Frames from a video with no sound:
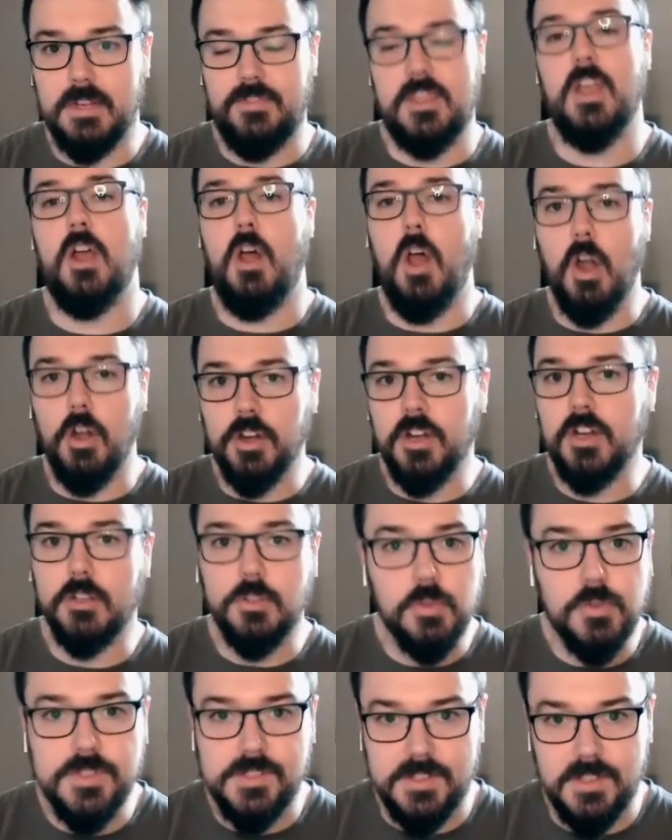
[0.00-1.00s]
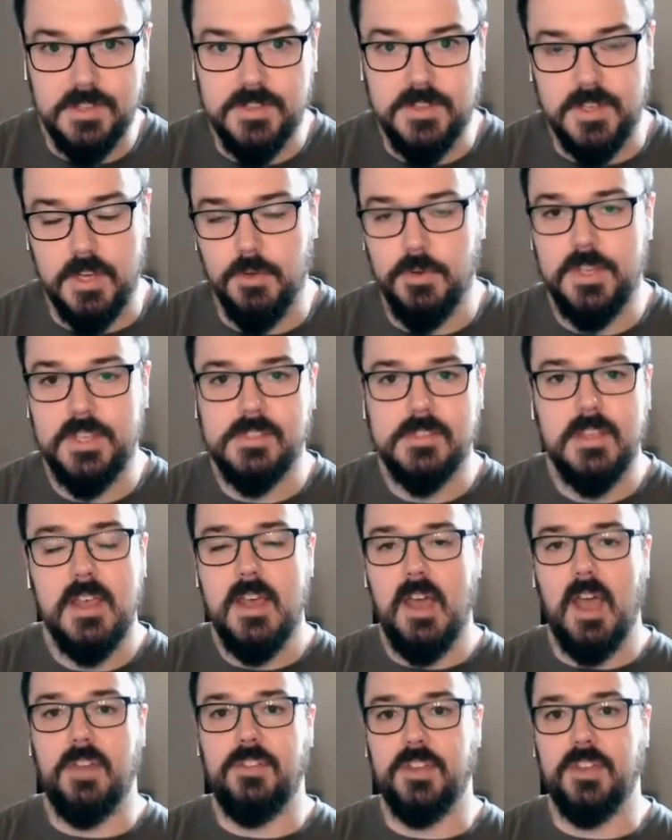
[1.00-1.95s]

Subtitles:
And if they are going to lose this series,